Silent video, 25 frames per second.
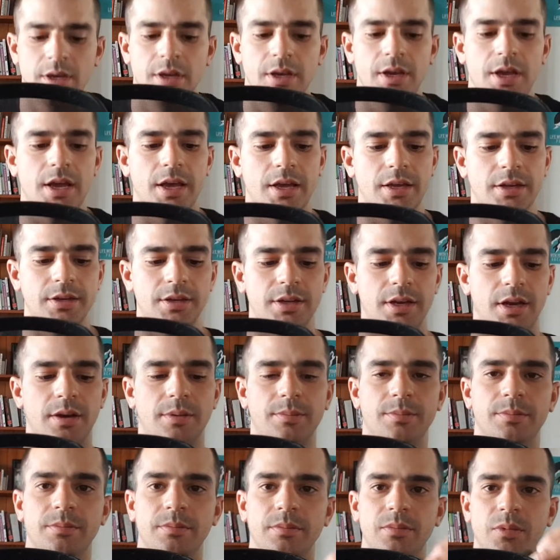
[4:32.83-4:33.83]

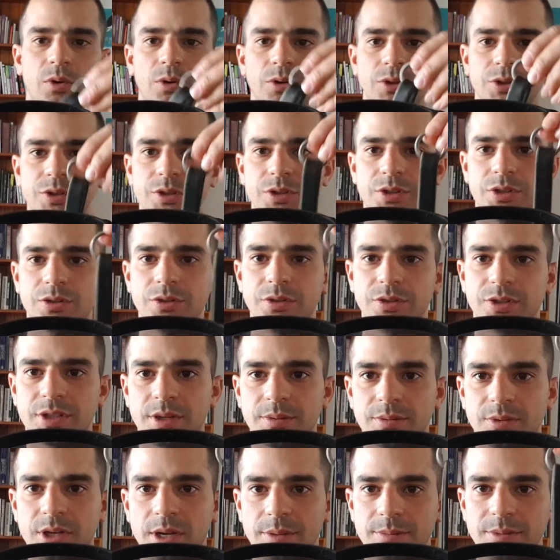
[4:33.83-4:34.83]
And also it's good
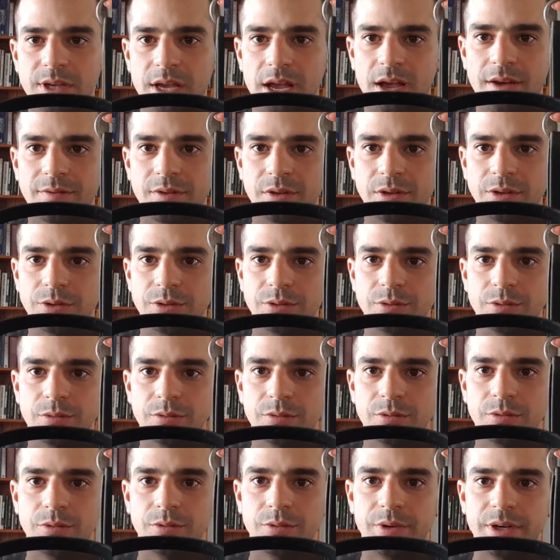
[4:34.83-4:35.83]
sometimes to have the little
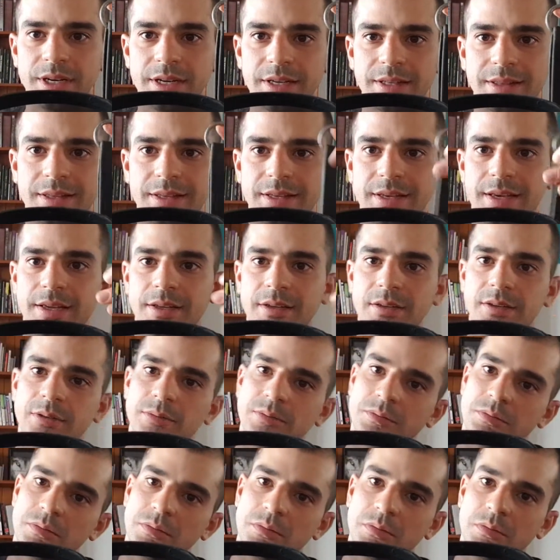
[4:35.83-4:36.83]
ring at the end
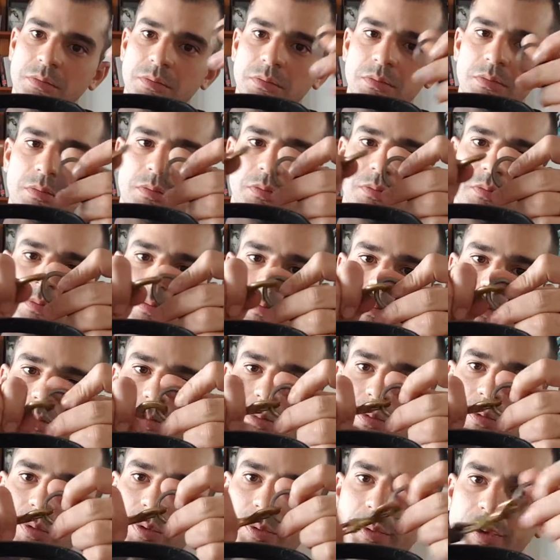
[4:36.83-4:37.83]

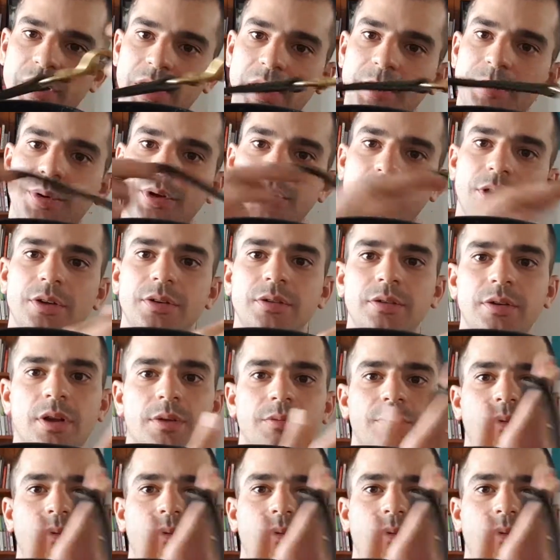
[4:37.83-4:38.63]
when we clip it on and